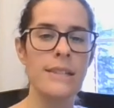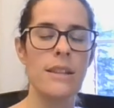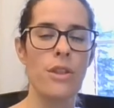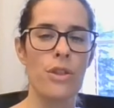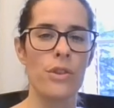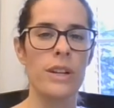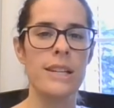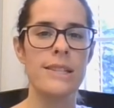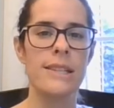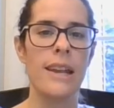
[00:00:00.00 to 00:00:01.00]
to the
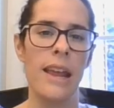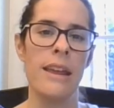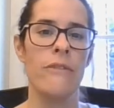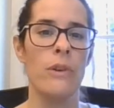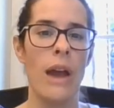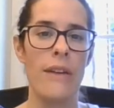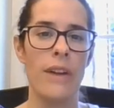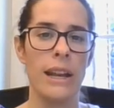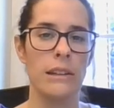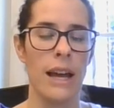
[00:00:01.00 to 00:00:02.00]
30s today, if you have
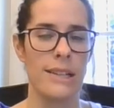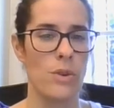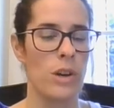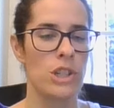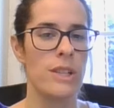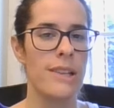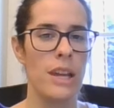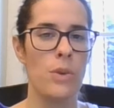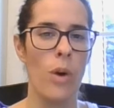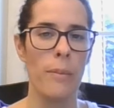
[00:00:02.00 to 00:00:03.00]
any last questions
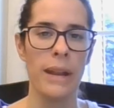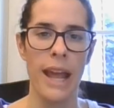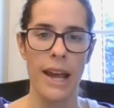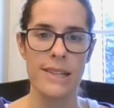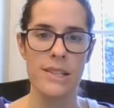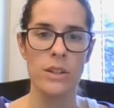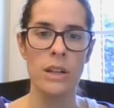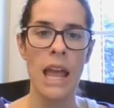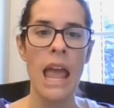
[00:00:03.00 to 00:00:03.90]
that you want me to answer.